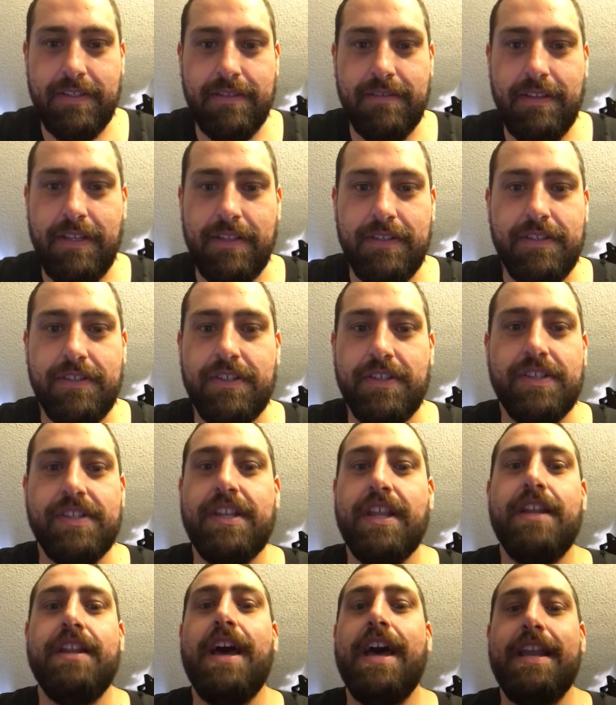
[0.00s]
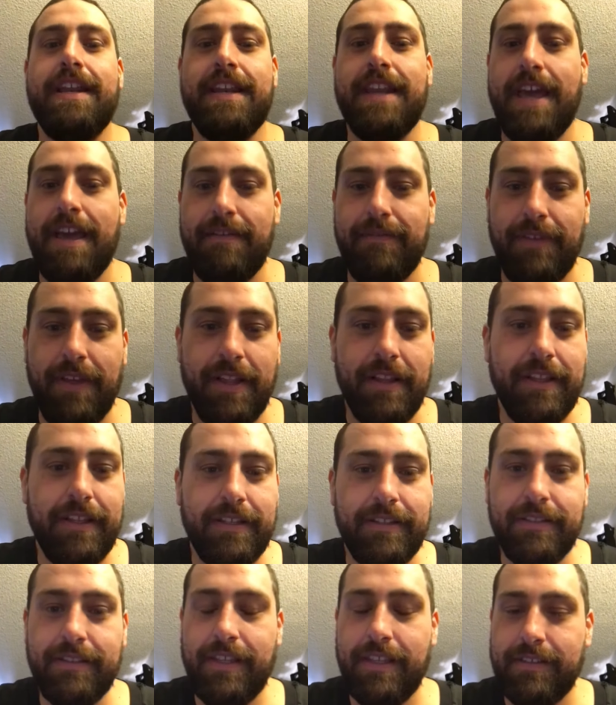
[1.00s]
It's just a night and day feeling.
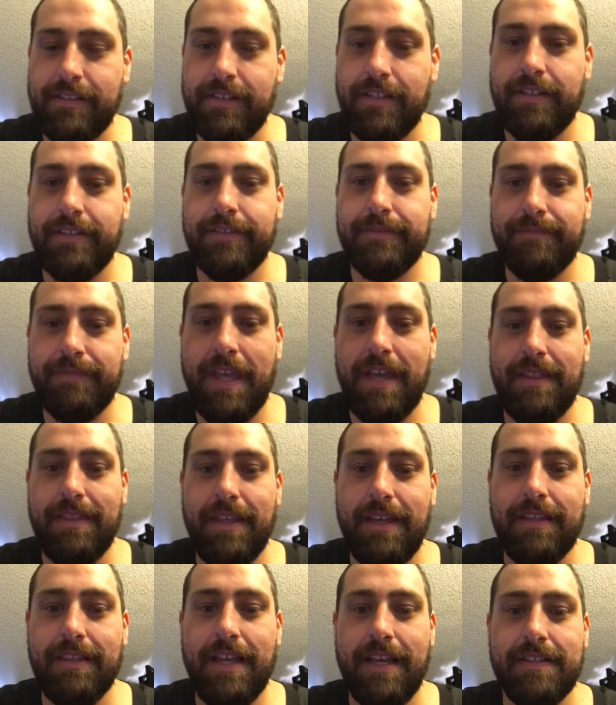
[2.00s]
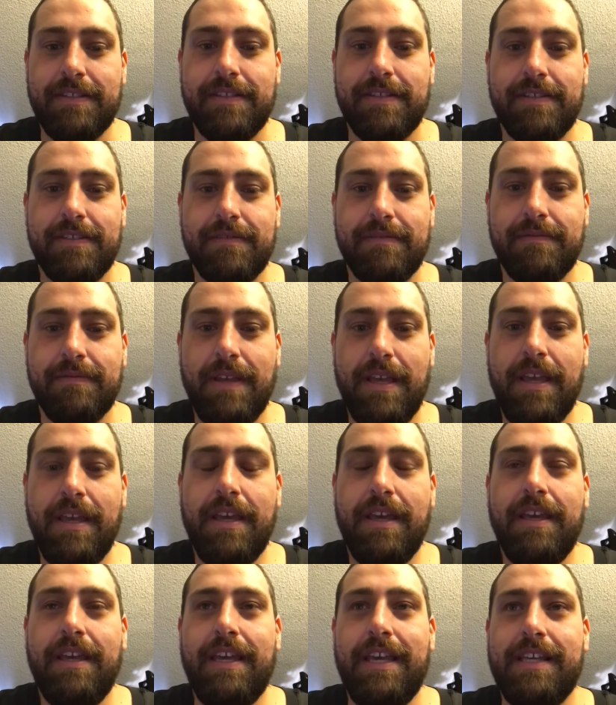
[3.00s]
So I think that's
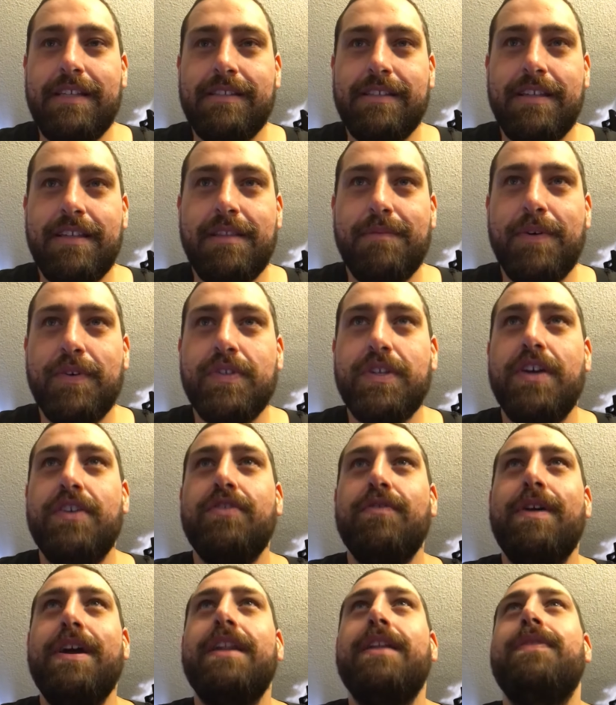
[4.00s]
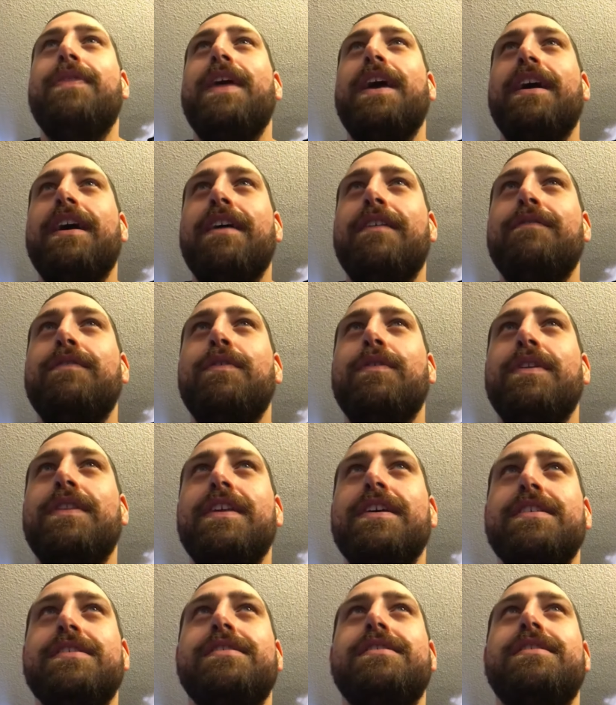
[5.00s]
easily the most underrated thing out of doing
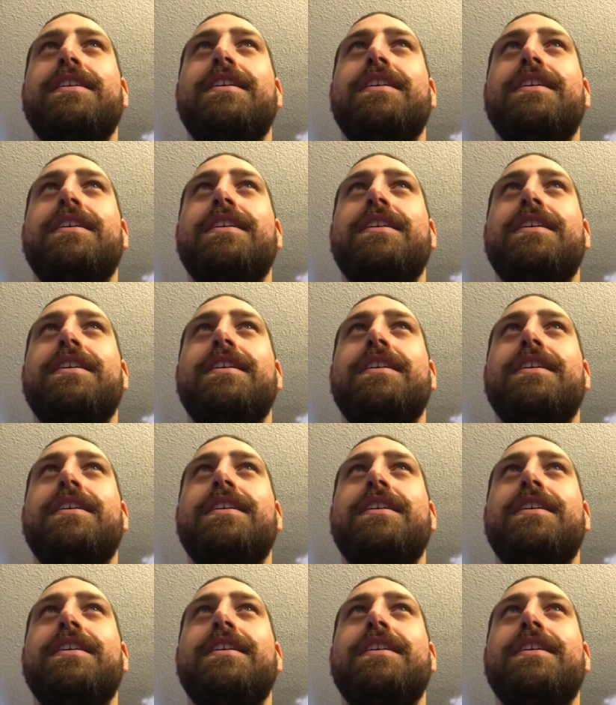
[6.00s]
this.